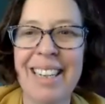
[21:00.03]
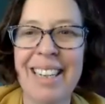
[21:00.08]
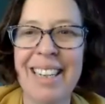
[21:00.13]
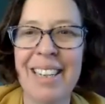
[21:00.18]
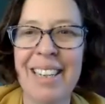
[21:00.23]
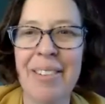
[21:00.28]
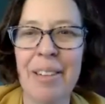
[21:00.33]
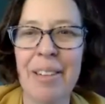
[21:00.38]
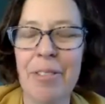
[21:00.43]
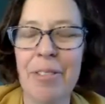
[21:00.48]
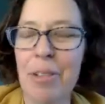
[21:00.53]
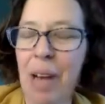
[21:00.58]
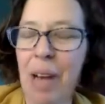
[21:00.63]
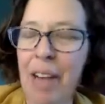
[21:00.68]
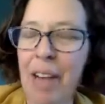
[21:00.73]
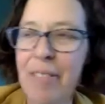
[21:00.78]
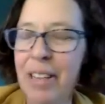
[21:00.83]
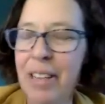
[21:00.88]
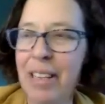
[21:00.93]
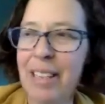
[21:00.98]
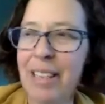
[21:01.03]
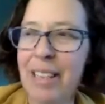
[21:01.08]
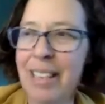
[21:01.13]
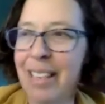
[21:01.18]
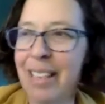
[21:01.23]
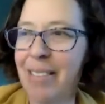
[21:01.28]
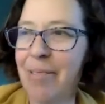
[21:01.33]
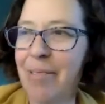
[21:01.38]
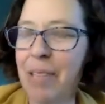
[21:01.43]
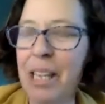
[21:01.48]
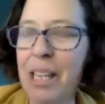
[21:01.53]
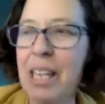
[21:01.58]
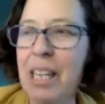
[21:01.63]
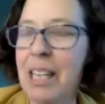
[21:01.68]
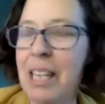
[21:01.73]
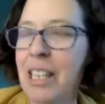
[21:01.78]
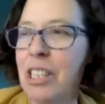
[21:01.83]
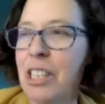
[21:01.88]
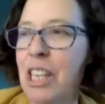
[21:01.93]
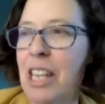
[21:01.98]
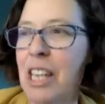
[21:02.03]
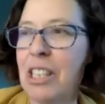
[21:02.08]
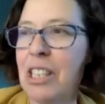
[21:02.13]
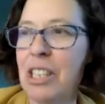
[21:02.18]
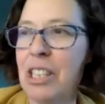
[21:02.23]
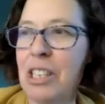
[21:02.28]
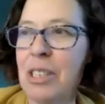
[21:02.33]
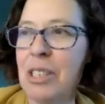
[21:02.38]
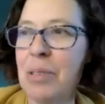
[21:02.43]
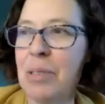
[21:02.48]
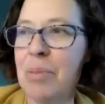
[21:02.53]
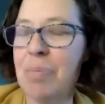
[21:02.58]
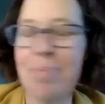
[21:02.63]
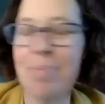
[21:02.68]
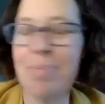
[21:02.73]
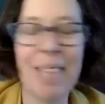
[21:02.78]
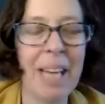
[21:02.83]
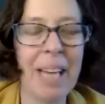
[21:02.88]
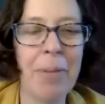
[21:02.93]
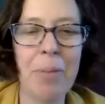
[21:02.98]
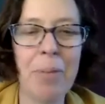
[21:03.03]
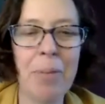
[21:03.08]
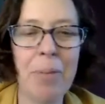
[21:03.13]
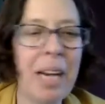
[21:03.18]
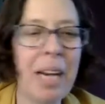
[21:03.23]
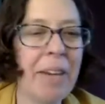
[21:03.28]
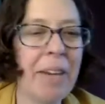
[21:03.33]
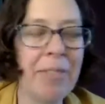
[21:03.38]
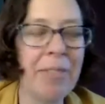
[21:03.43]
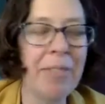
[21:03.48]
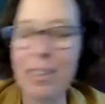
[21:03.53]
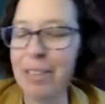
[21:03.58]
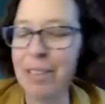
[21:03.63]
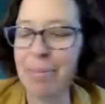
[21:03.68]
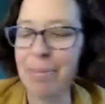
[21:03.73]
if you haven't written in the chat, just whatever